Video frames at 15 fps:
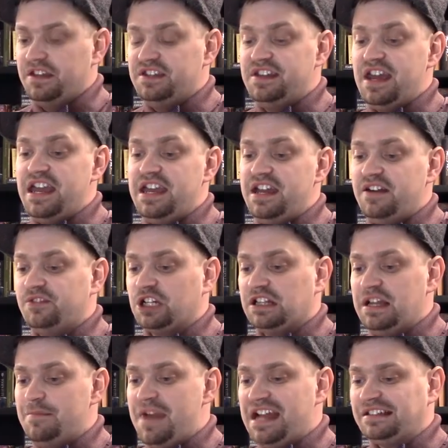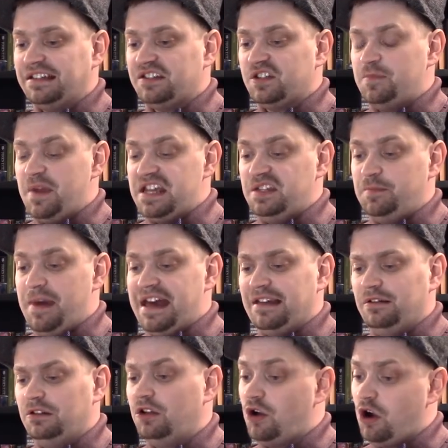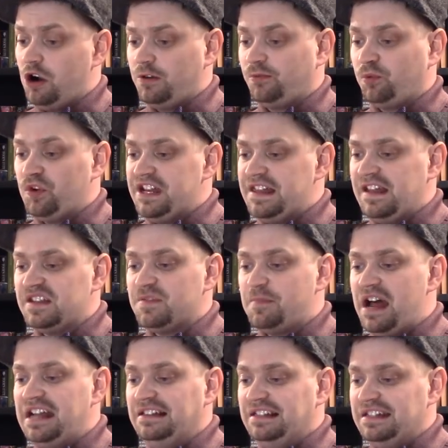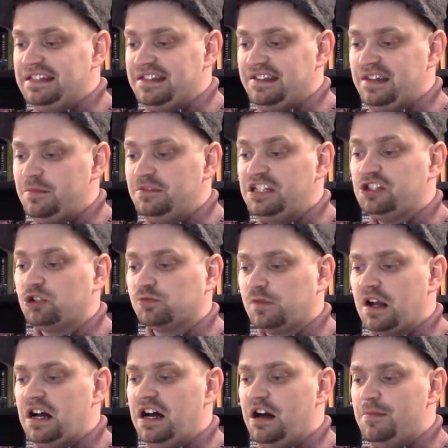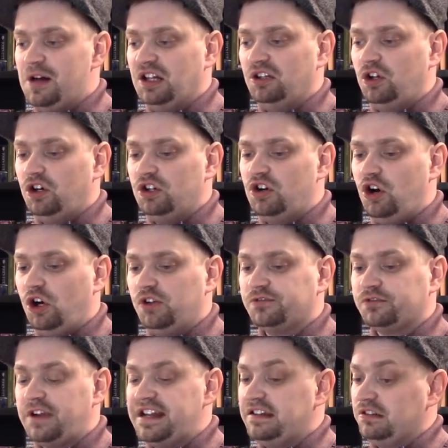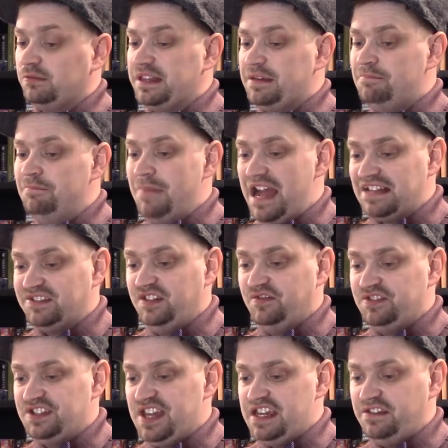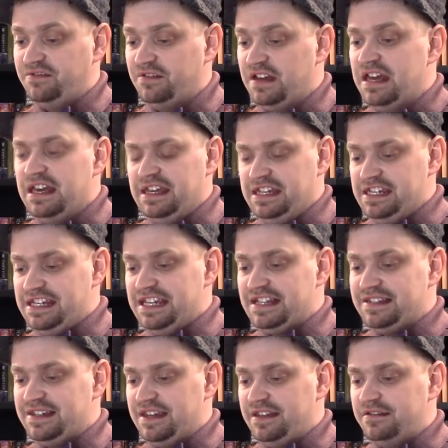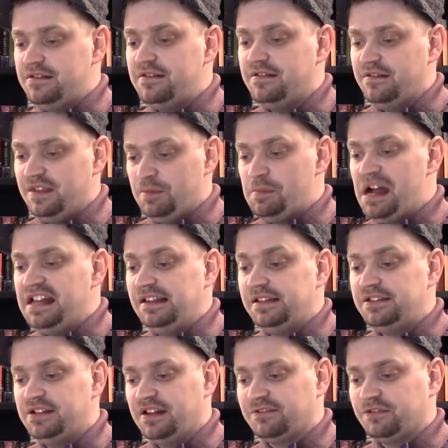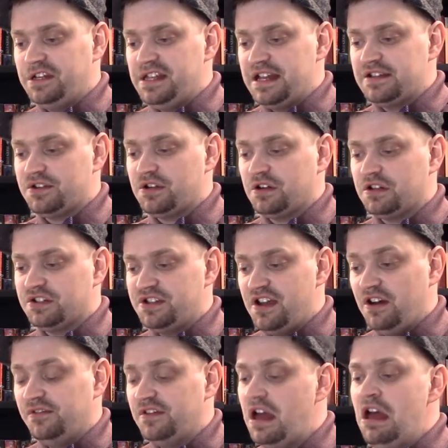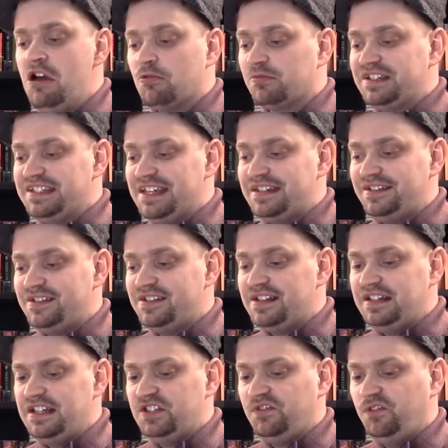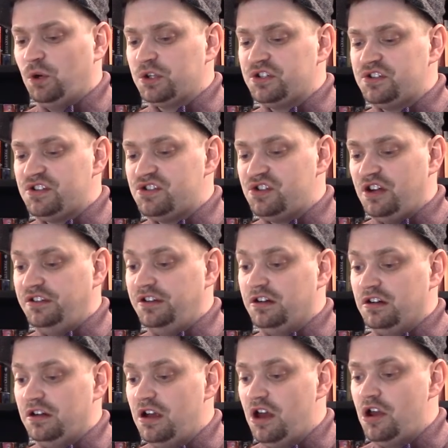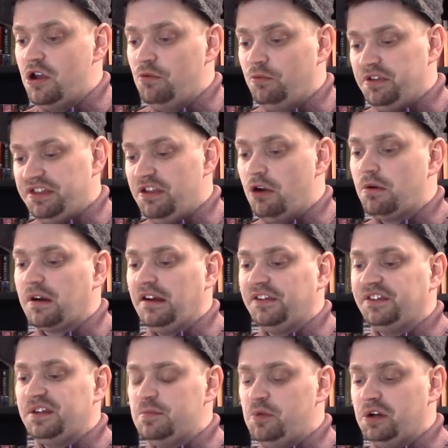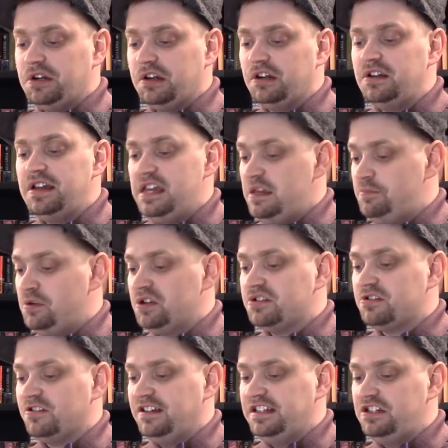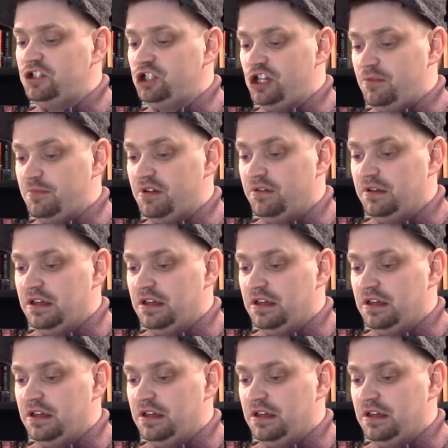The day of a climactic space battle, our freelance pilot is attempting to rob a long-haul freighter with a massive safe. He gets in, the pilot, a freelancer herself, resists and he is forced to stun her. With nowhere else to put her, he puts her in his ship.